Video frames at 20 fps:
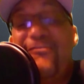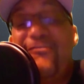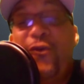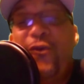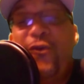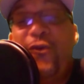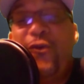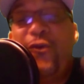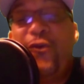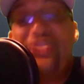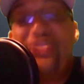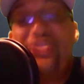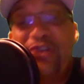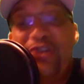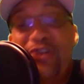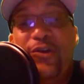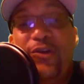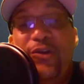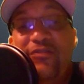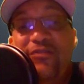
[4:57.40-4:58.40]
four
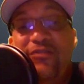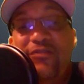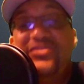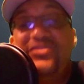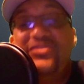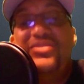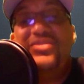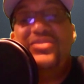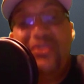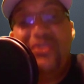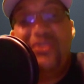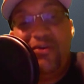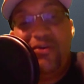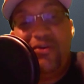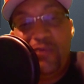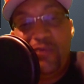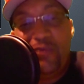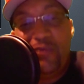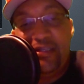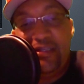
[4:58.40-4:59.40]
turnovers
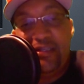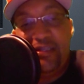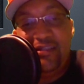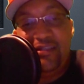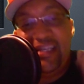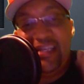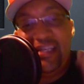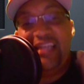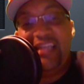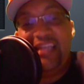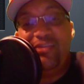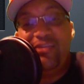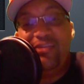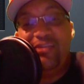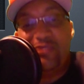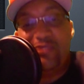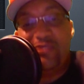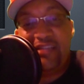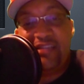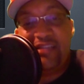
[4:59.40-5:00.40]
when Delly
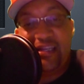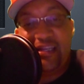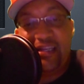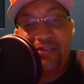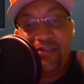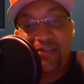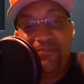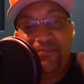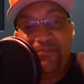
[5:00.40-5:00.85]
was sticking up.